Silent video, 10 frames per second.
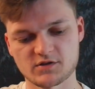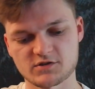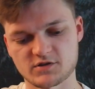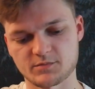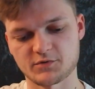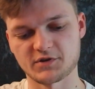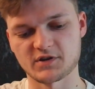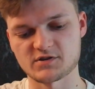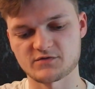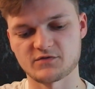
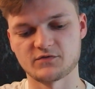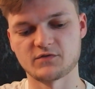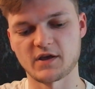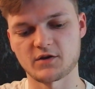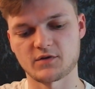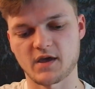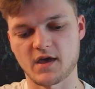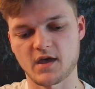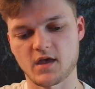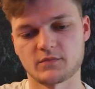Sabrina's
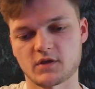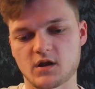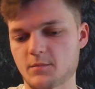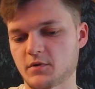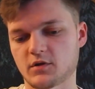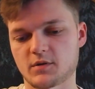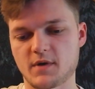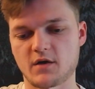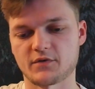Venonat, and I'm pulling them out.